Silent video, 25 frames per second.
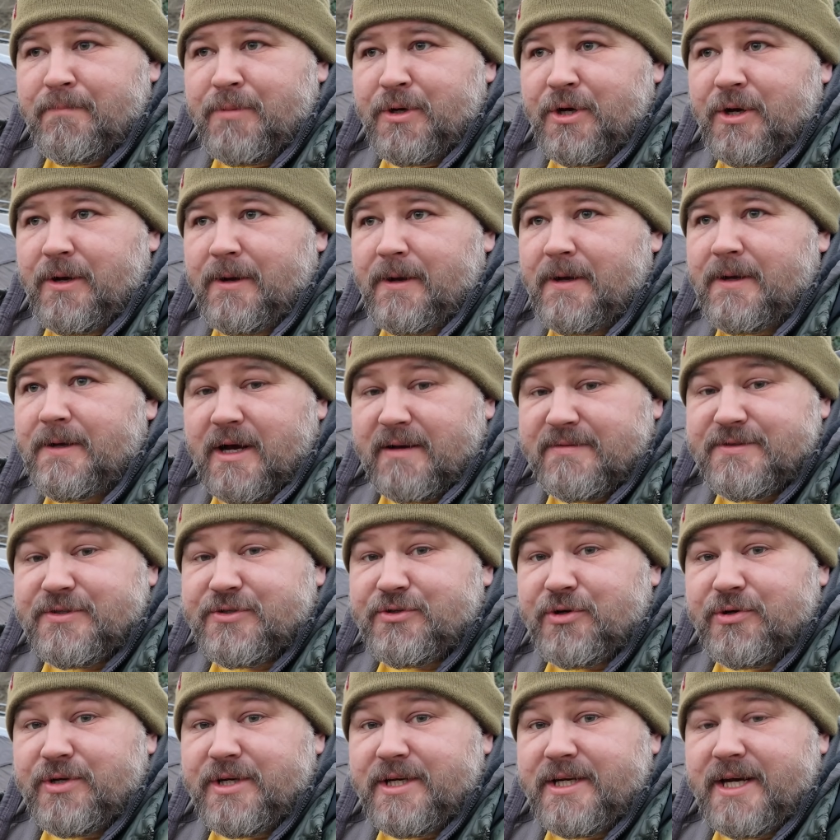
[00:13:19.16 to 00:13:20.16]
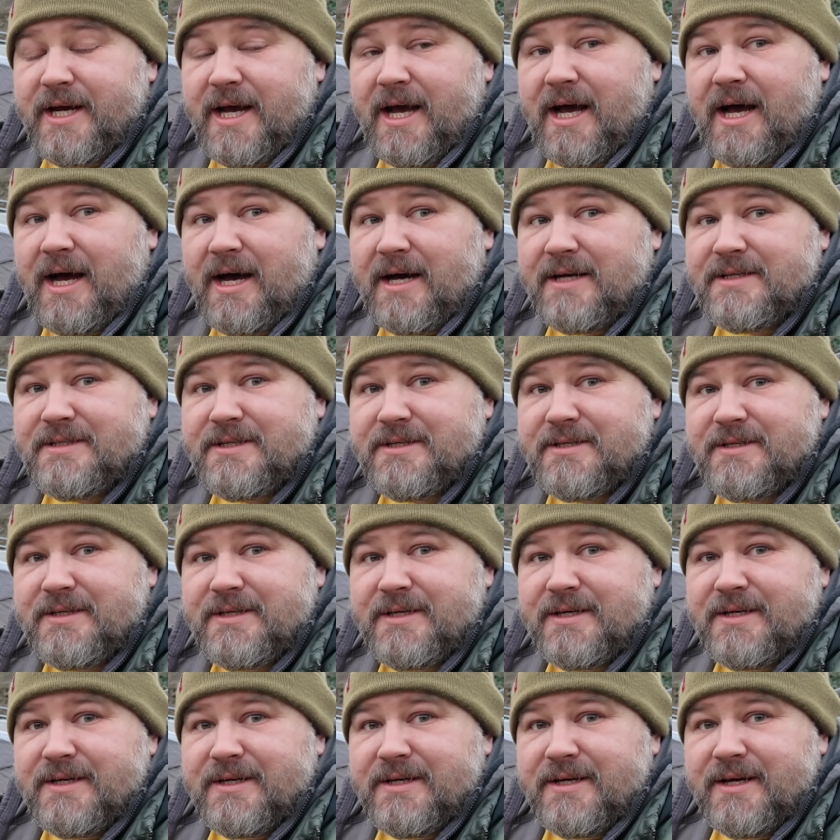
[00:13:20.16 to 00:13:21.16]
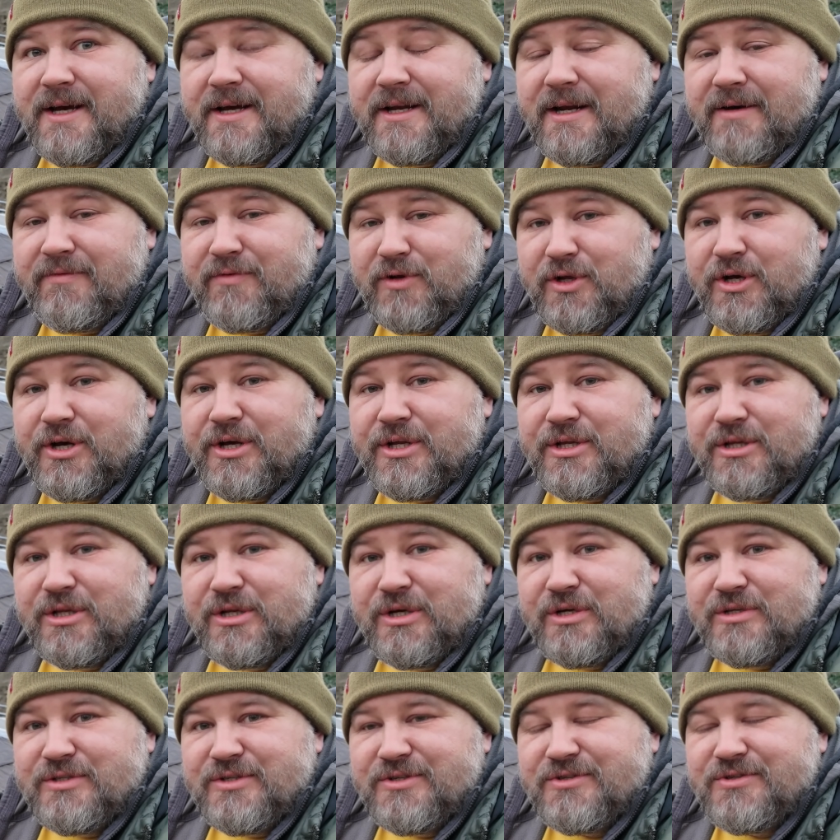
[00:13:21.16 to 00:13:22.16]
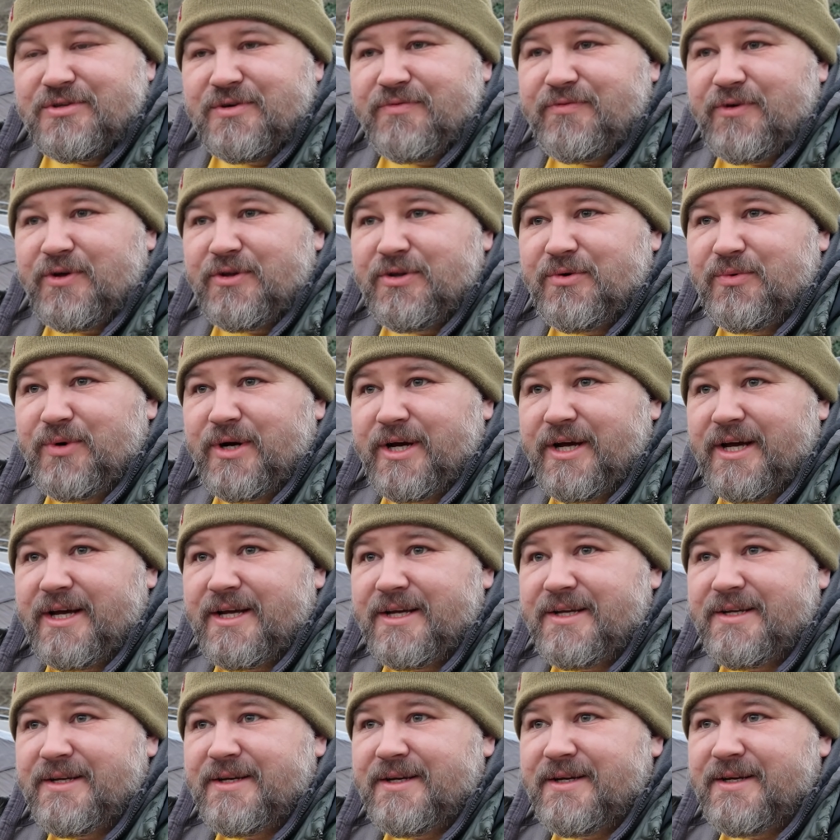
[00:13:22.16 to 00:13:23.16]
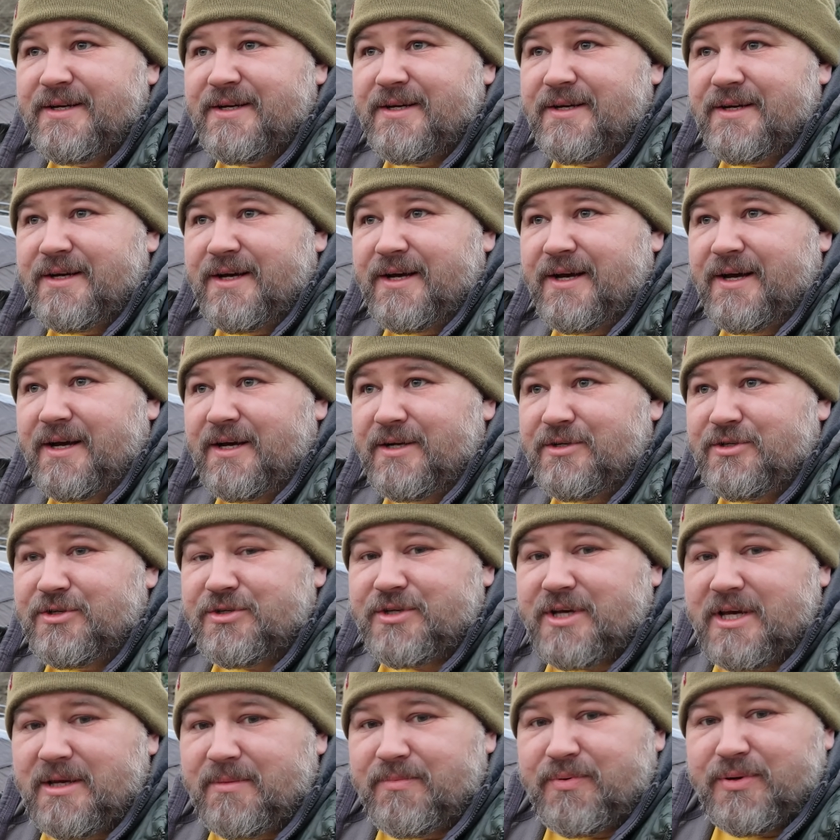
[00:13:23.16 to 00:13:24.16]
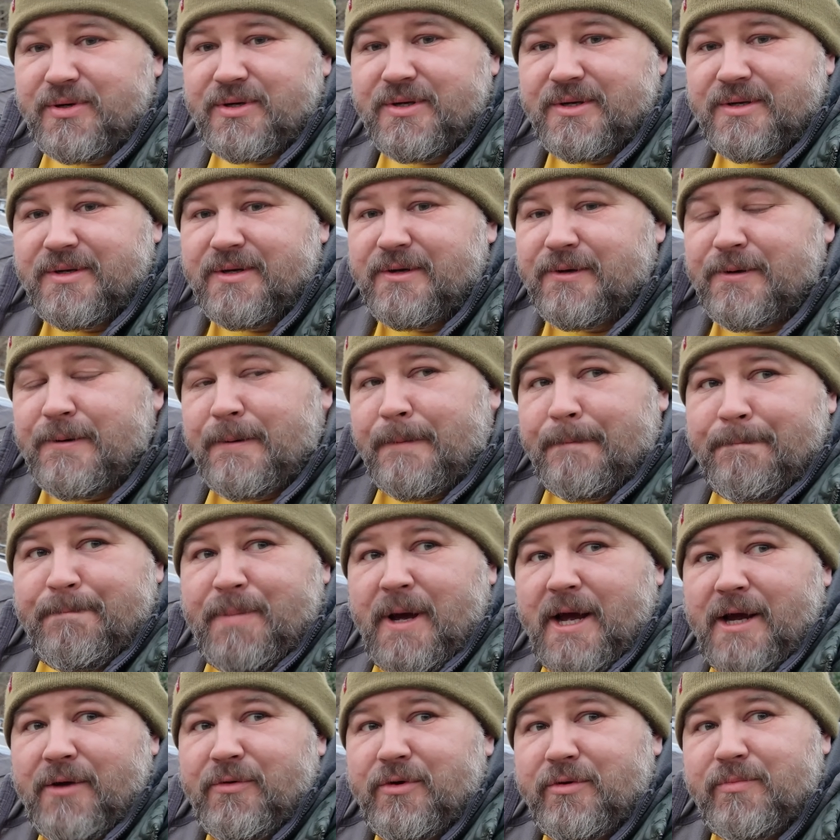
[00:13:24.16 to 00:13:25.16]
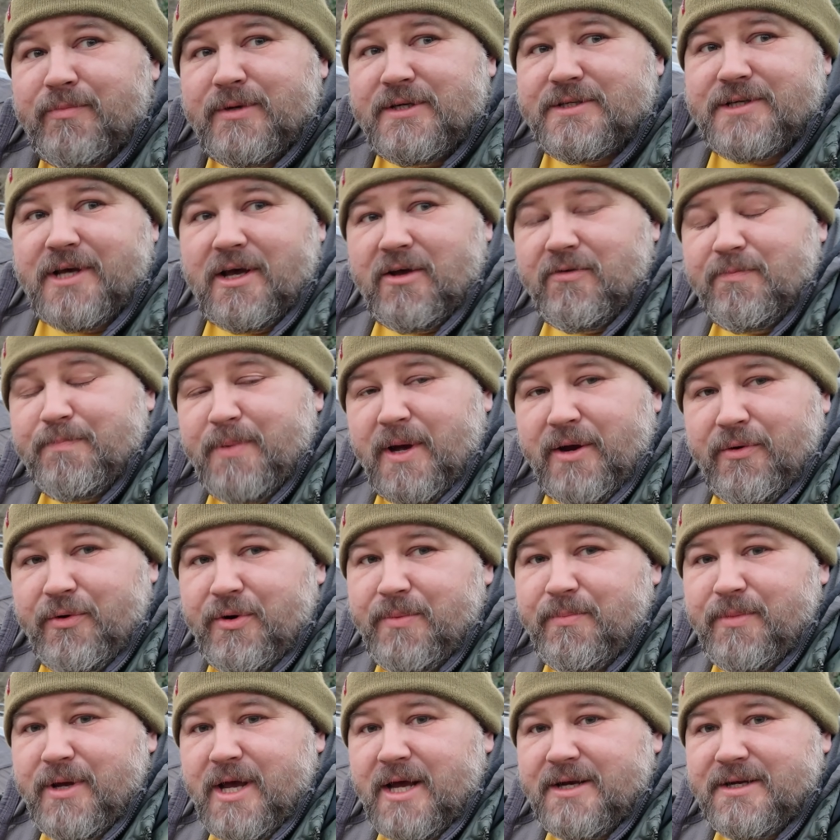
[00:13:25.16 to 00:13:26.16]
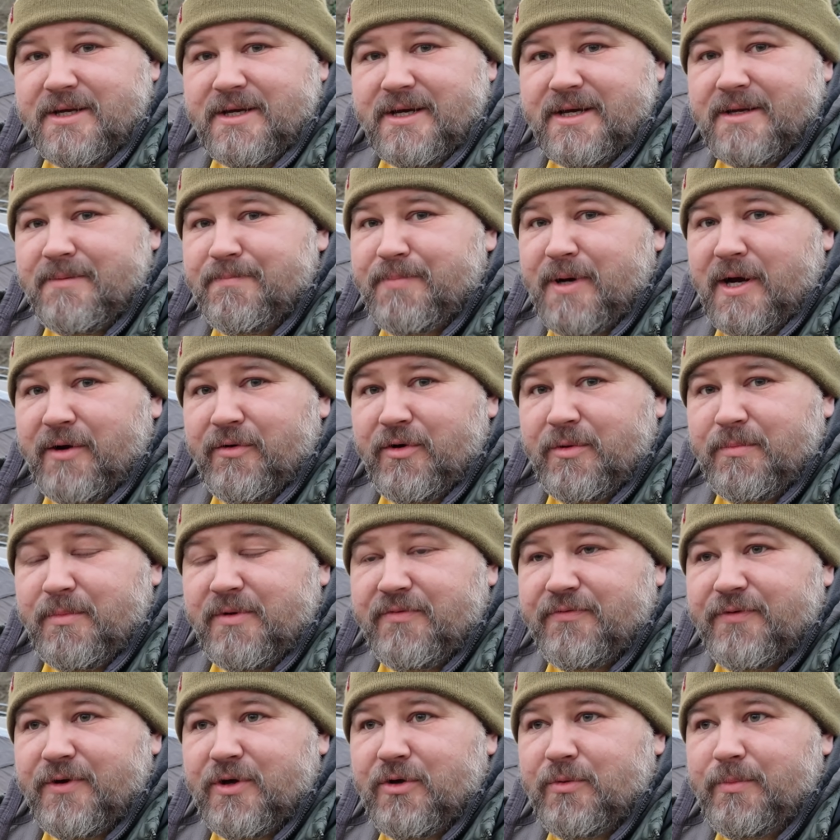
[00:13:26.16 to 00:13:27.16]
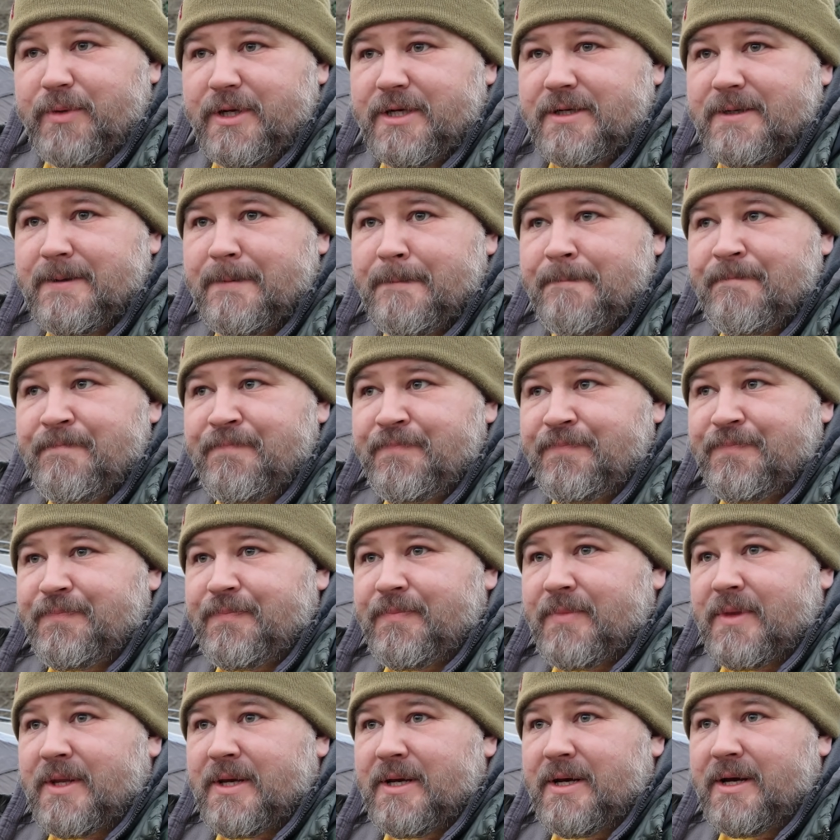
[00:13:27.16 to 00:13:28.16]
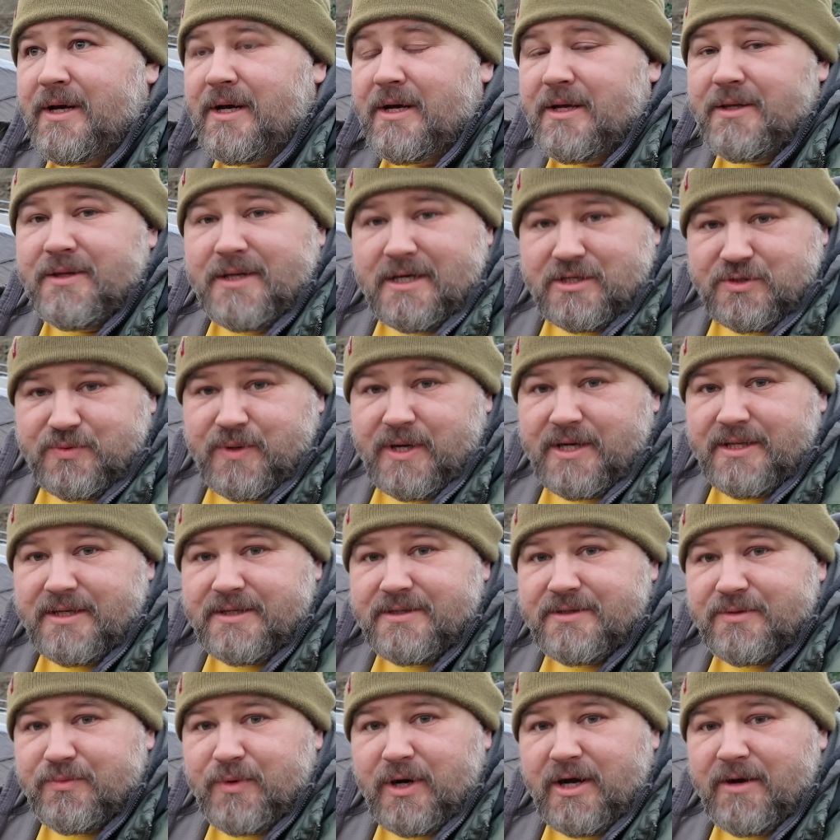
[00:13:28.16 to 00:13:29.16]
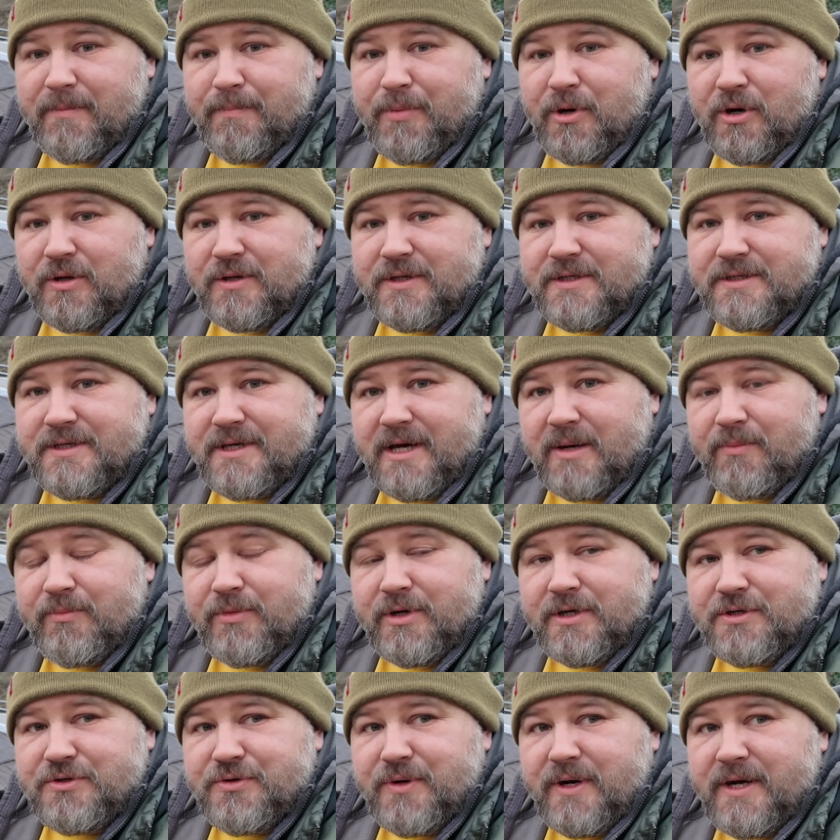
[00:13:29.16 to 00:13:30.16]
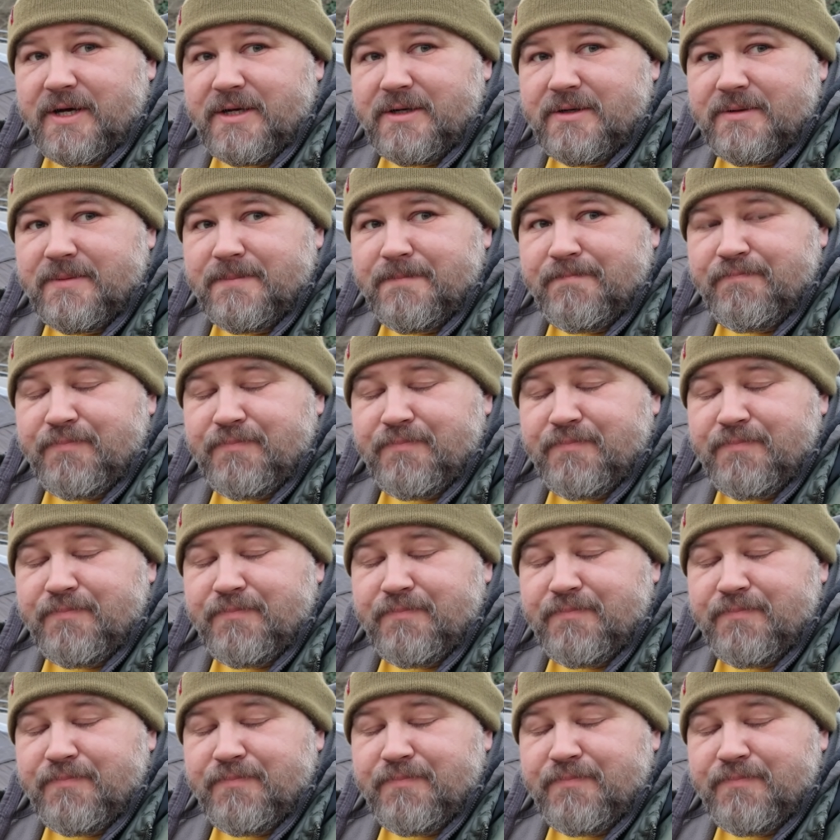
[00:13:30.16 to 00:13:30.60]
But I've studied it hard and I've learnt loads of stuff on the way. Just keep bettering myself, bettering my editing, bettering my filming. And that's why I bought this camera, to try and,